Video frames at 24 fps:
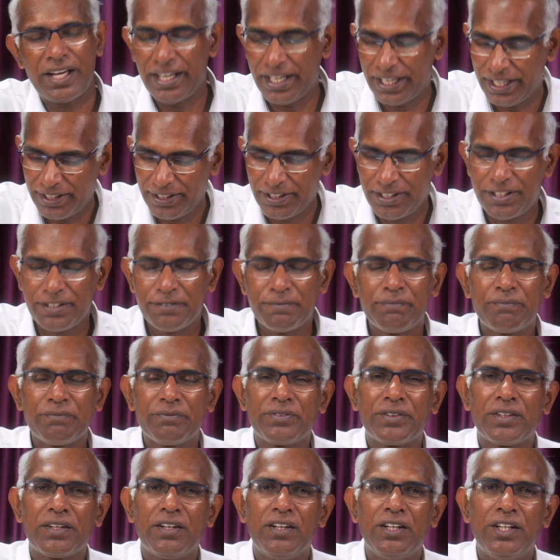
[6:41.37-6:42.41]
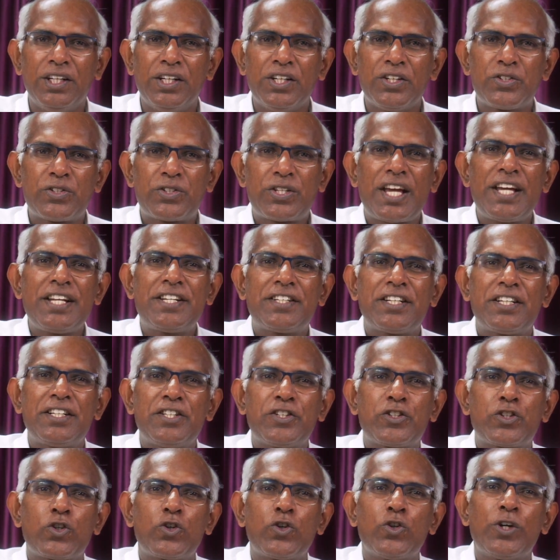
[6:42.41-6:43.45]
and Satan
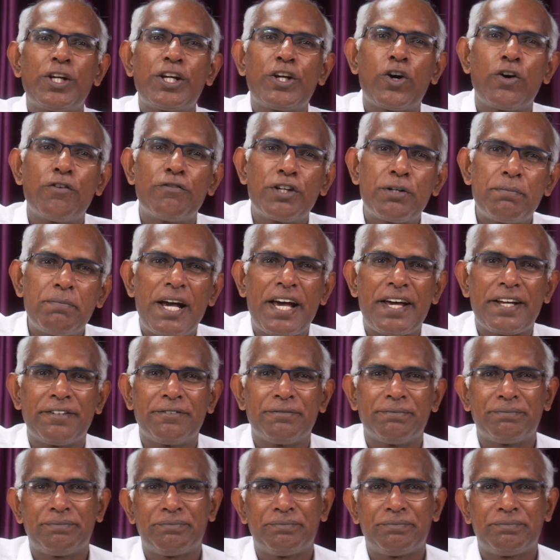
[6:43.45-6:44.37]
is ruling over man.